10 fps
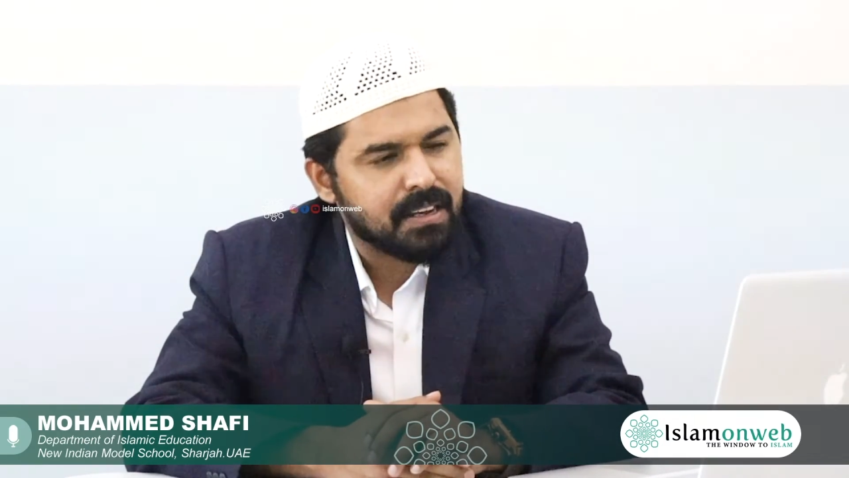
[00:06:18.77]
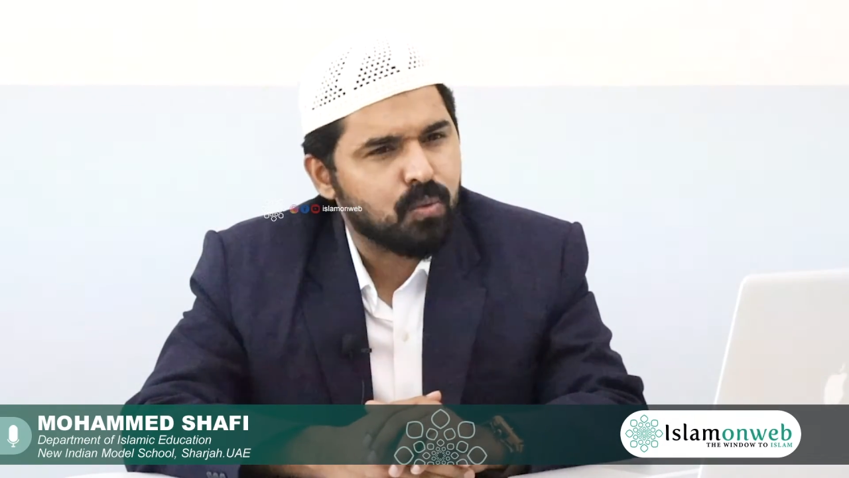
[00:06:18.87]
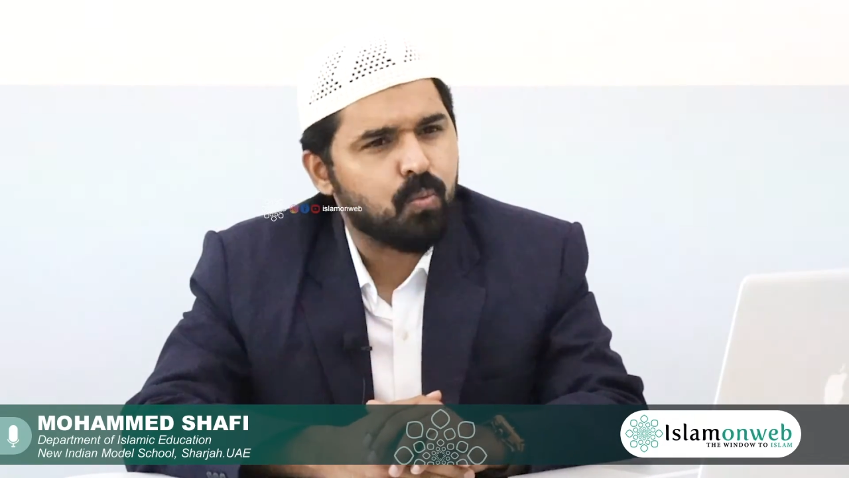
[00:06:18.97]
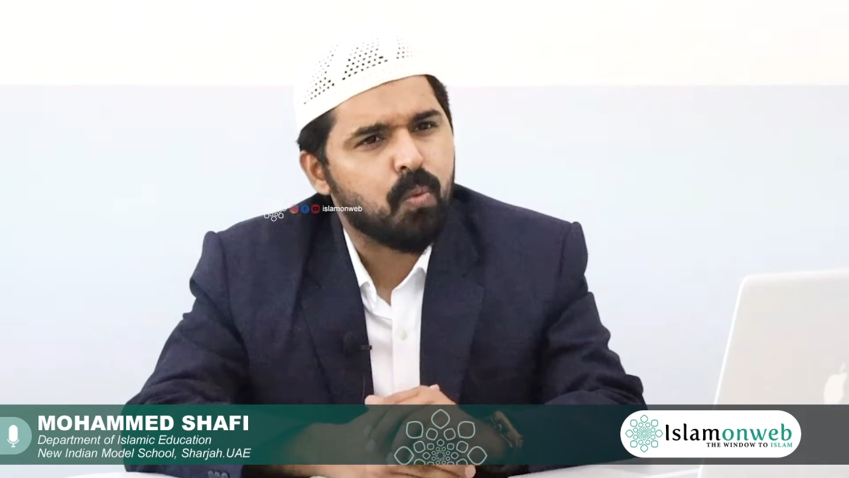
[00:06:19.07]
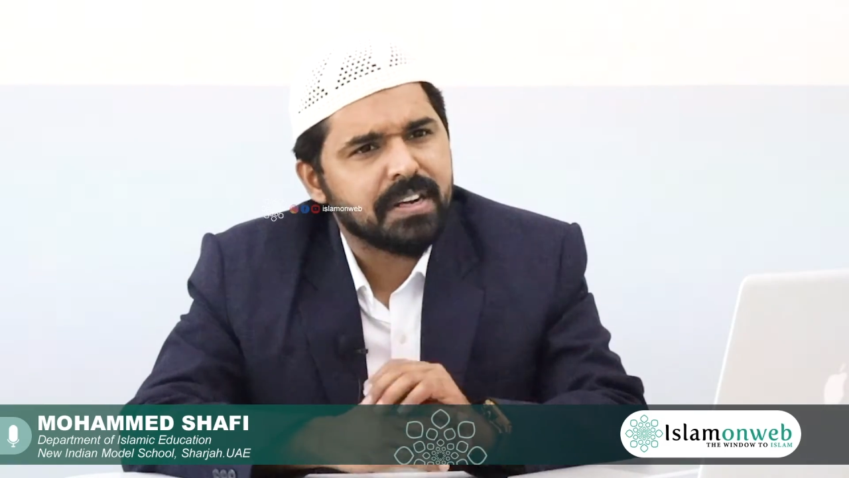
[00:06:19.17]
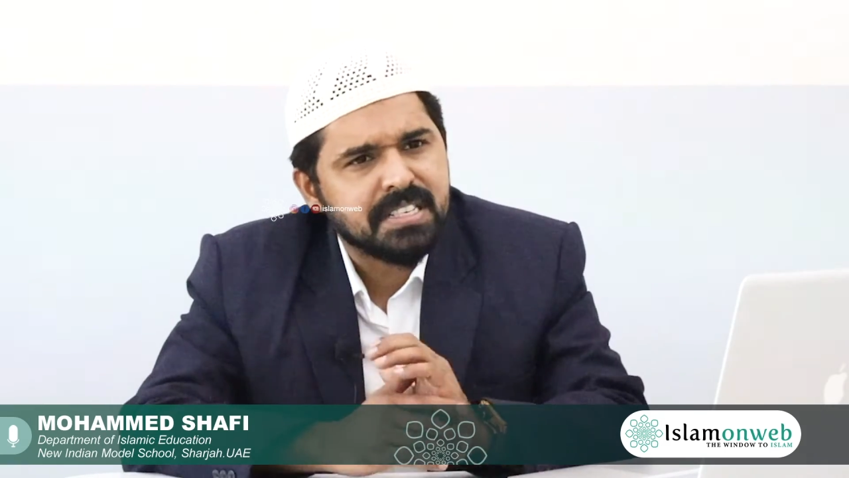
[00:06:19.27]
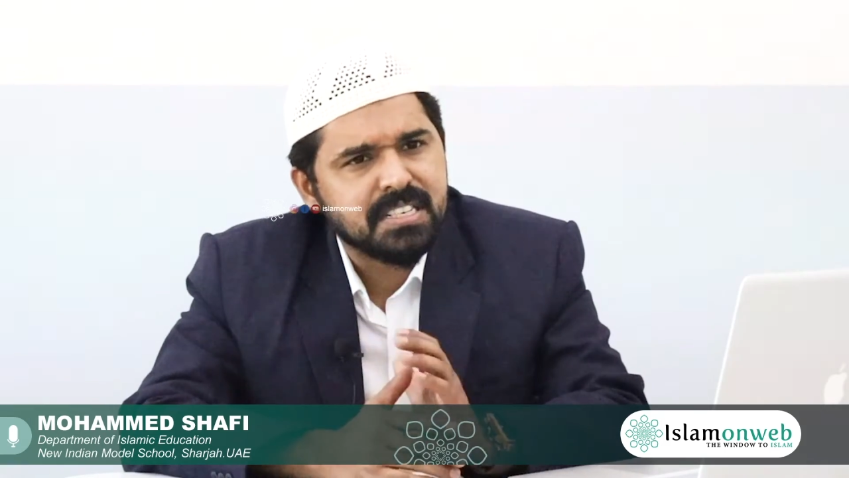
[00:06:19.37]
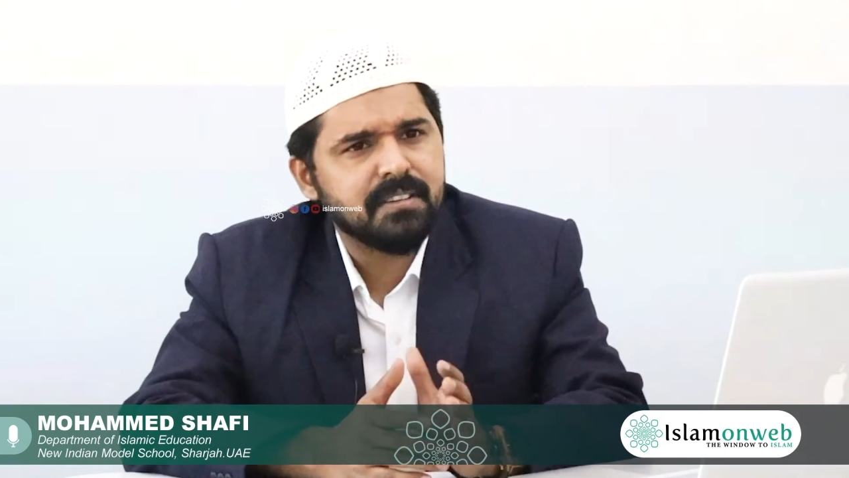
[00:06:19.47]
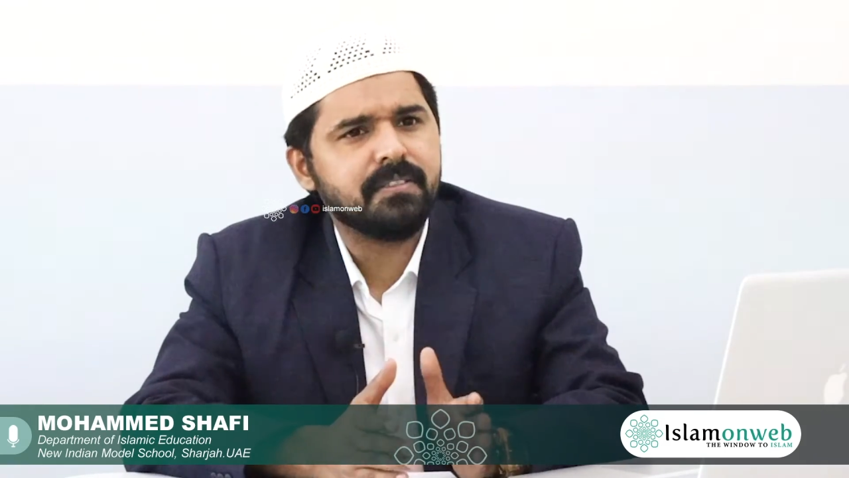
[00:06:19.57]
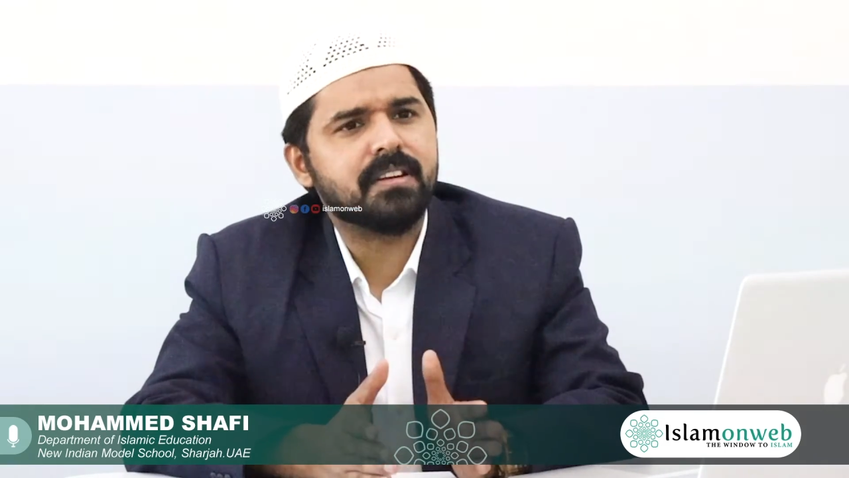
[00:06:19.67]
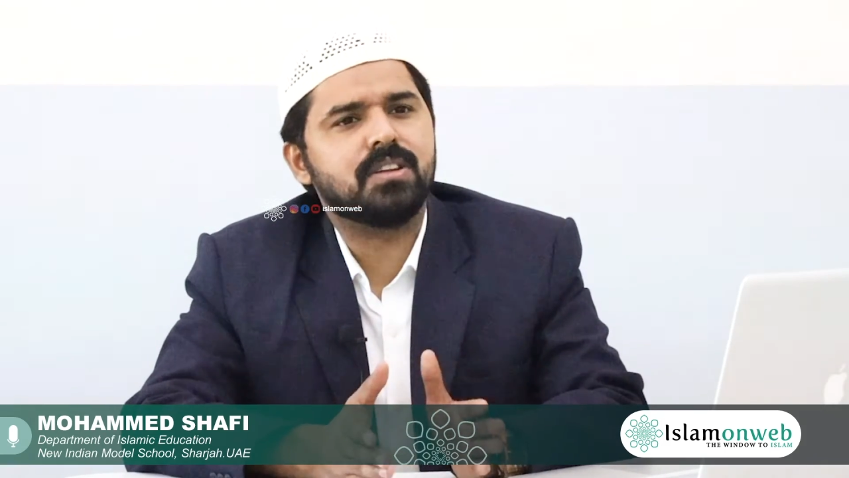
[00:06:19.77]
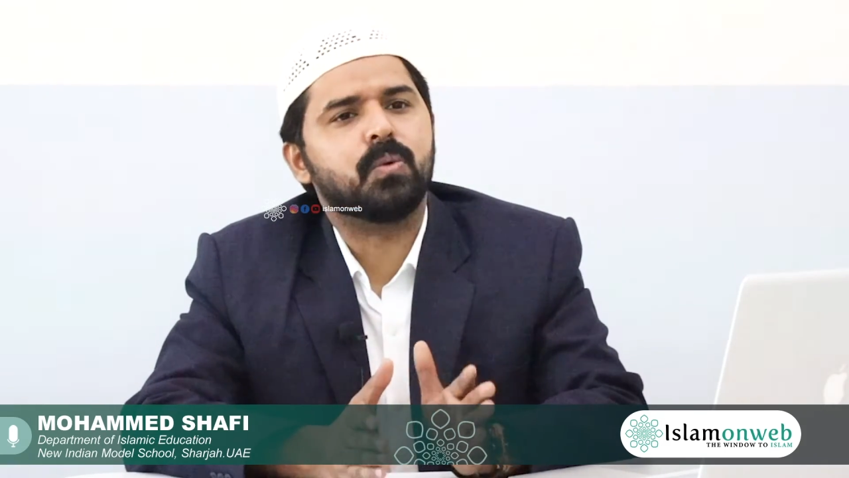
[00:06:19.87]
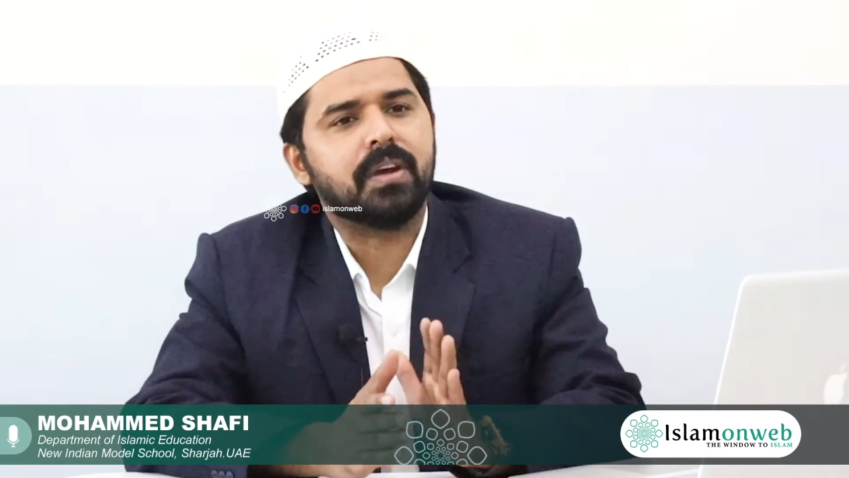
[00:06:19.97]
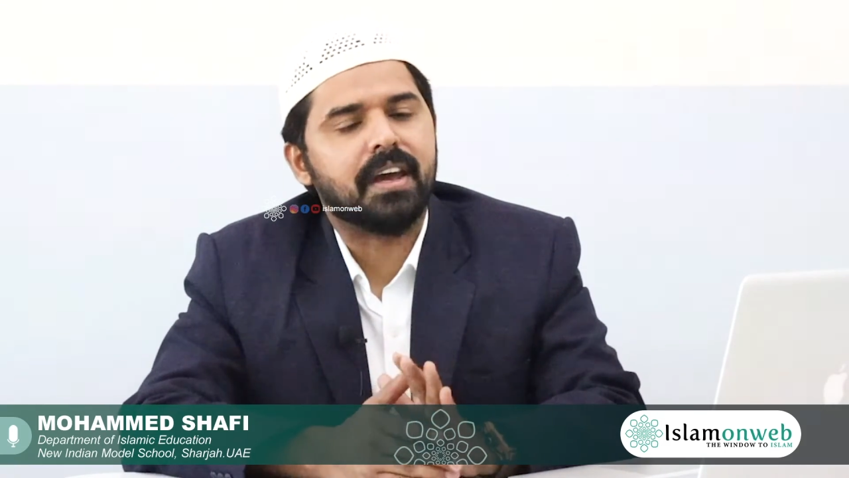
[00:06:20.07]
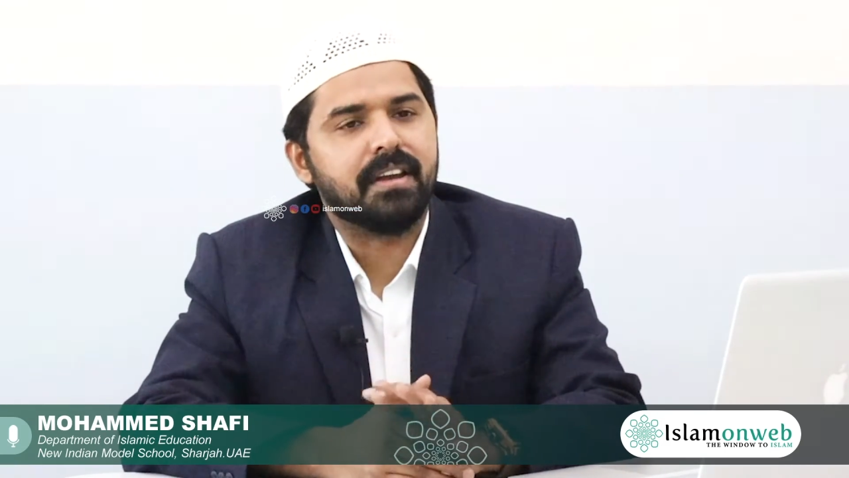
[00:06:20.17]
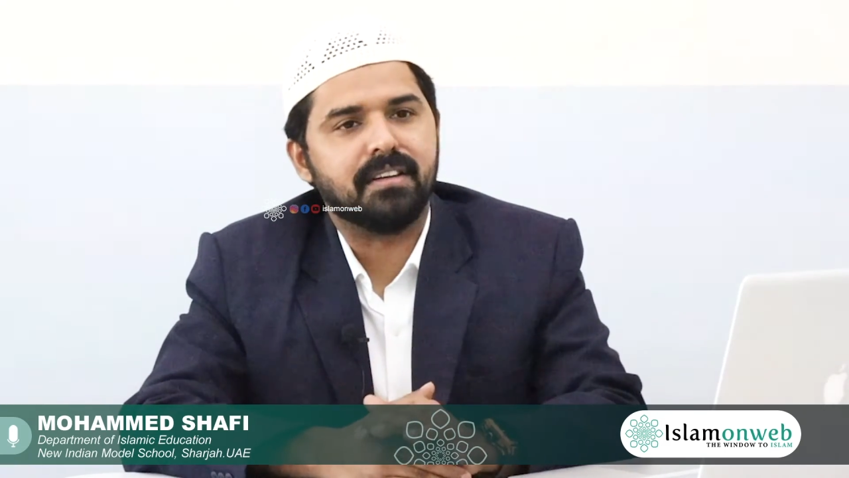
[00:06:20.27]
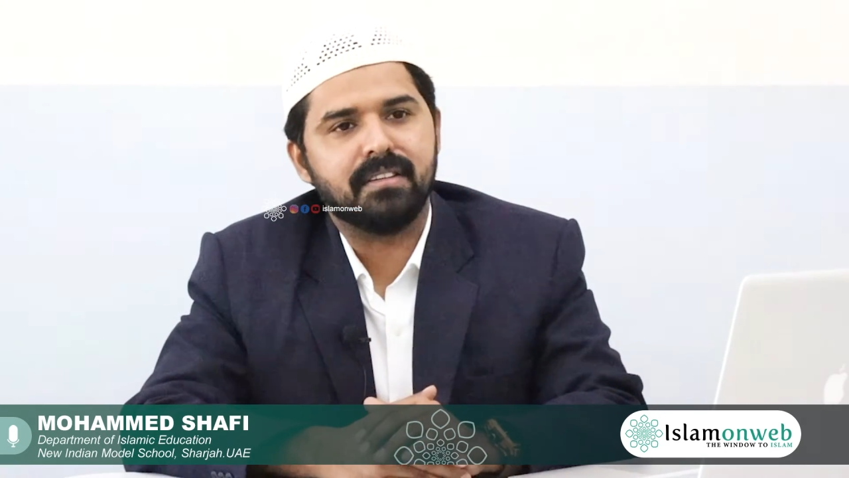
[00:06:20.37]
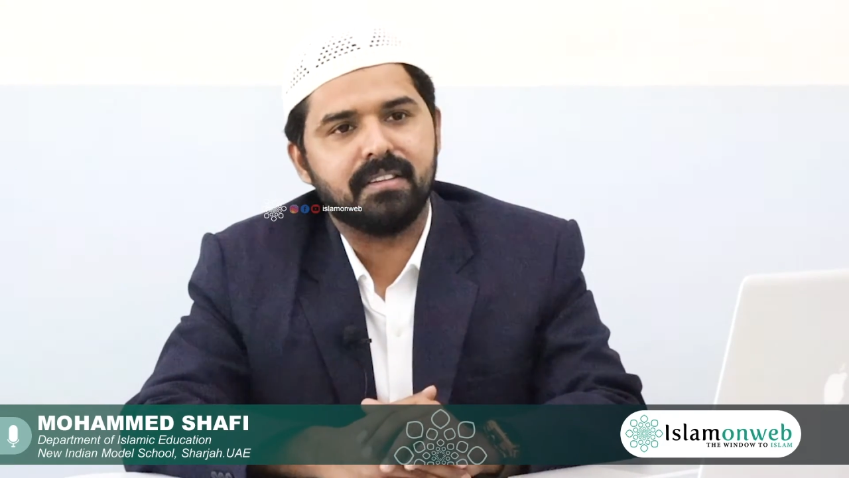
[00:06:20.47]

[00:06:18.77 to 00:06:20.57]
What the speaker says: and whatever you can,